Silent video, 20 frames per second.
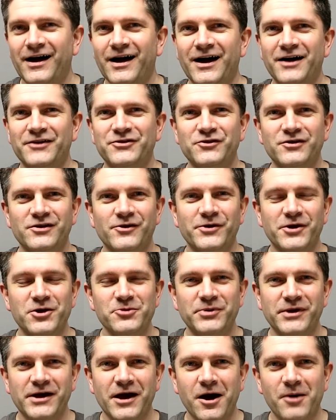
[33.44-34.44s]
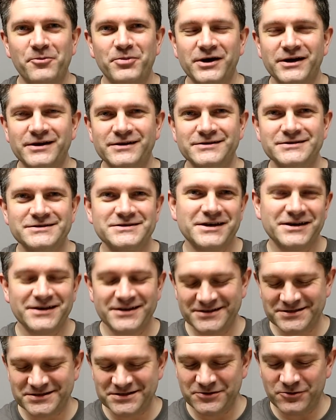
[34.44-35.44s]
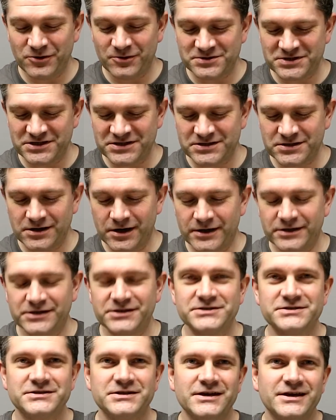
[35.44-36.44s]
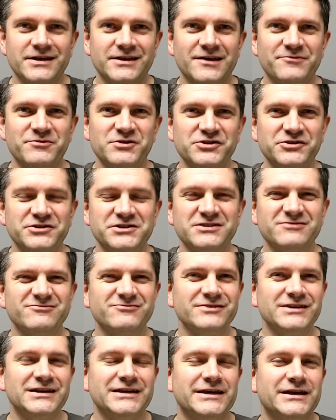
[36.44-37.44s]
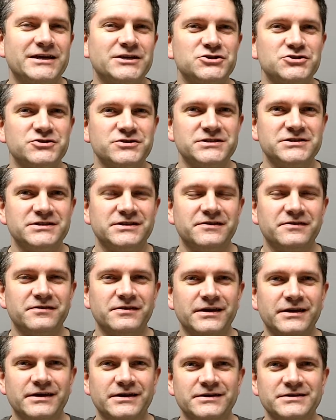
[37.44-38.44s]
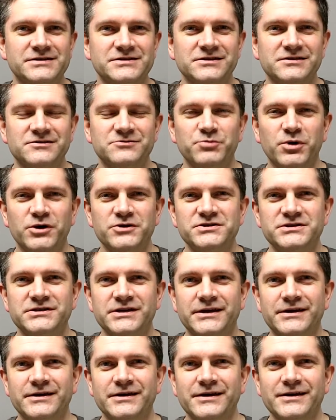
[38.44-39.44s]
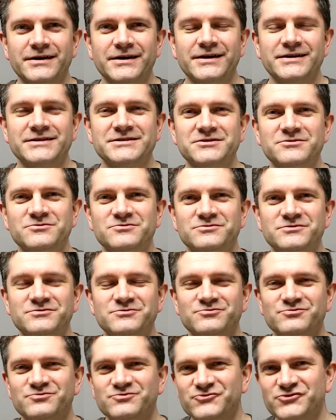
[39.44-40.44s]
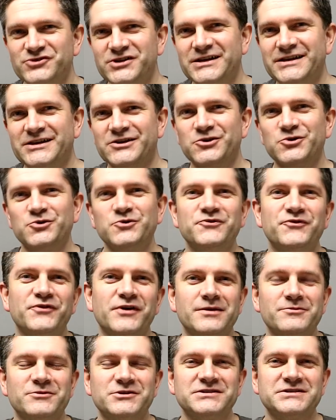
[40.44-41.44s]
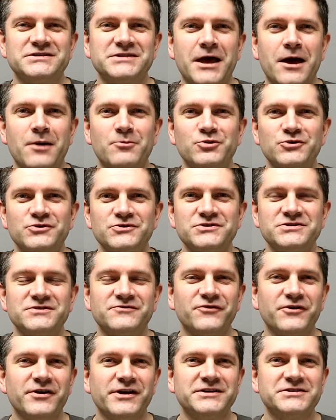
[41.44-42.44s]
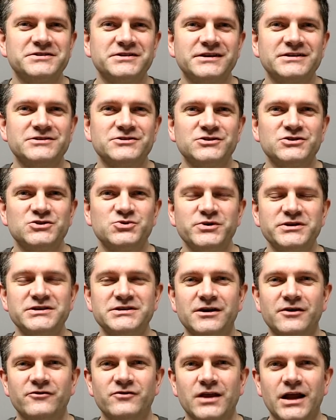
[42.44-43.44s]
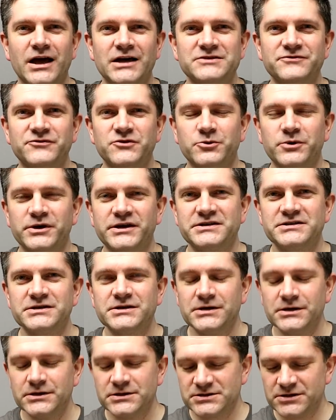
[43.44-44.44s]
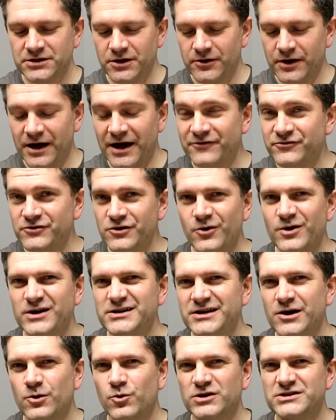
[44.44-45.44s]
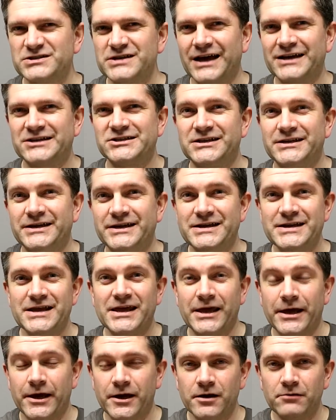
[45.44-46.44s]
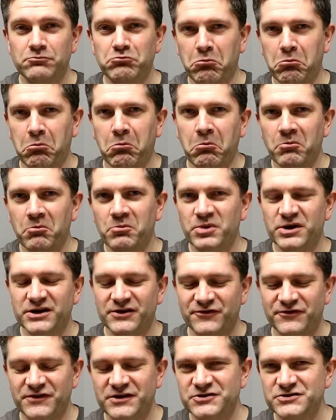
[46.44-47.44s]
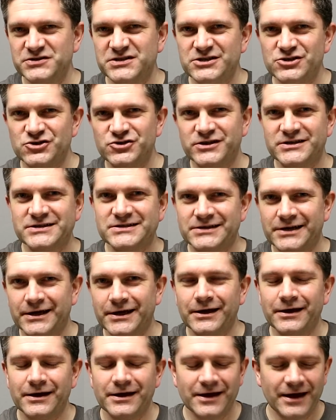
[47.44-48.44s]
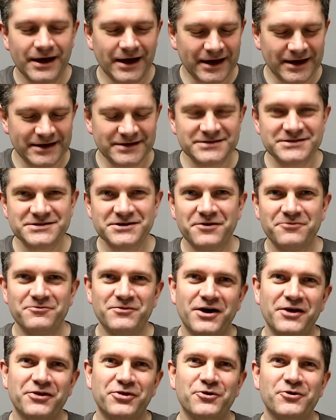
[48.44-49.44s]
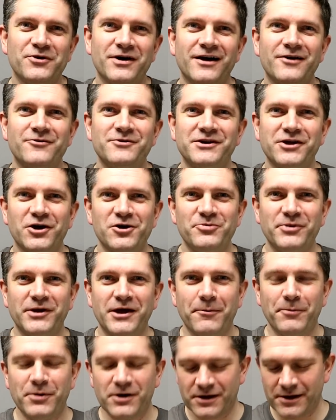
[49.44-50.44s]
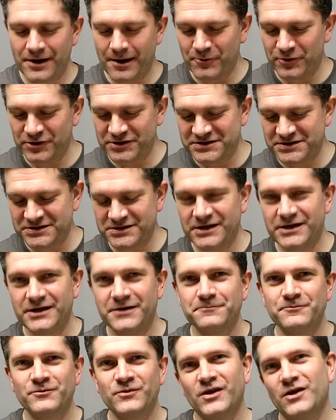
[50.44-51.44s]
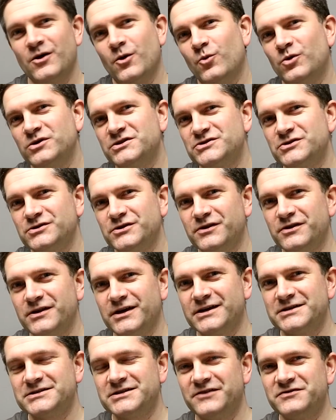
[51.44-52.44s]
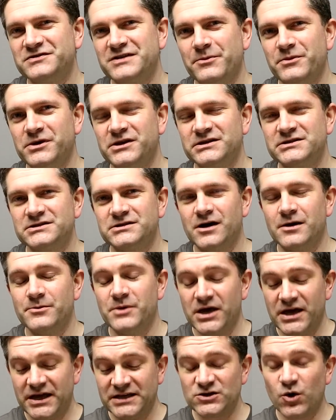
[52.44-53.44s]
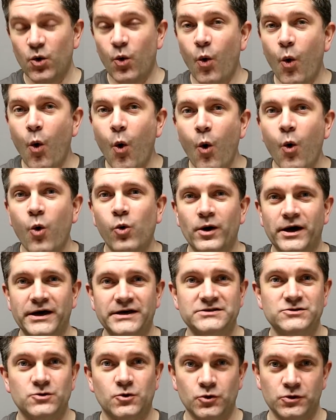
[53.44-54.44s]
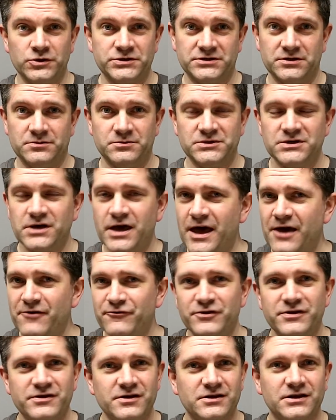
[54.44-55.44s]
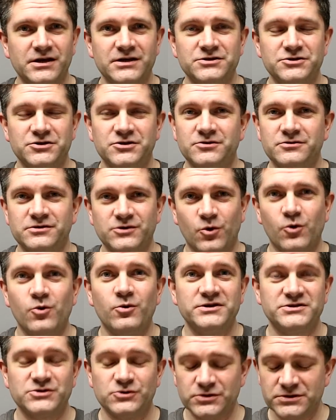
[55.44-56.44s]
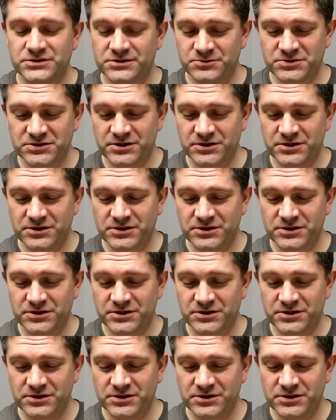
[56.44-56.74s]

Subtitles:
I thought I would open it up and see what was inside, because they've been doing some really interesting things and posting some really cool filament samples and various things on Twitter over the last few weeks. So I have no idea what's actually in here, but it feels interesting, and I thought I would open it up on camera to see what sort of things they've sent me this time. It's always awesome. Everything they do, always awesome.